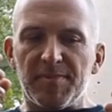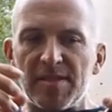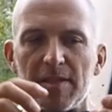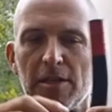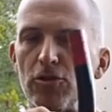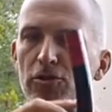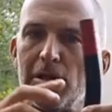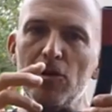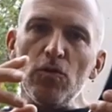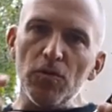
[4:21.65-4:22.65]

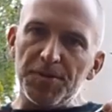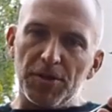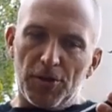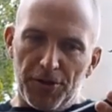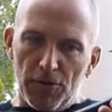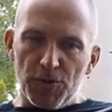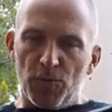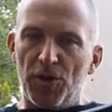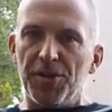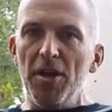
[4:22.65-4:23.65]
silicone loops, God knows
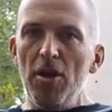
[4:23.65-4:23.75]
what,